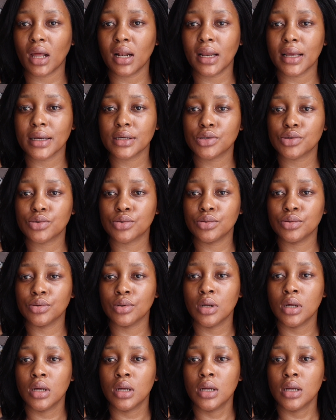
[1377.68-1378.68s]
like
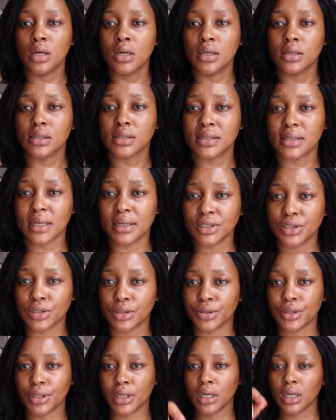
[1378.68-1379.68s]
school
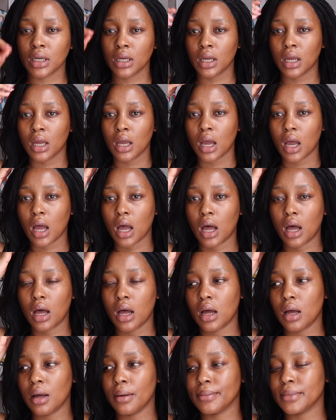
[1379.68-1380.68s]
stationery.
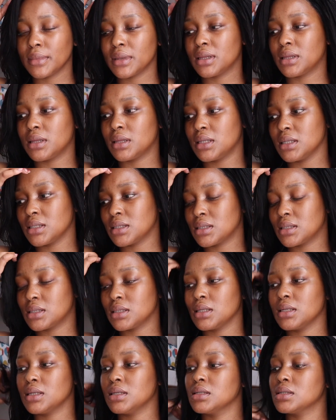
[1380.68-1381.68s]
This
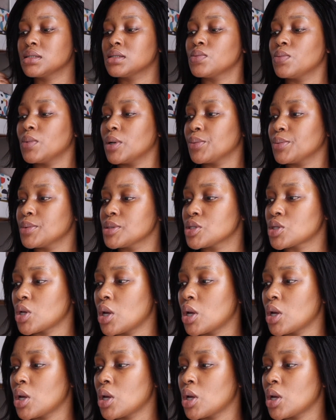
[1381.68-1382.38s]
is what was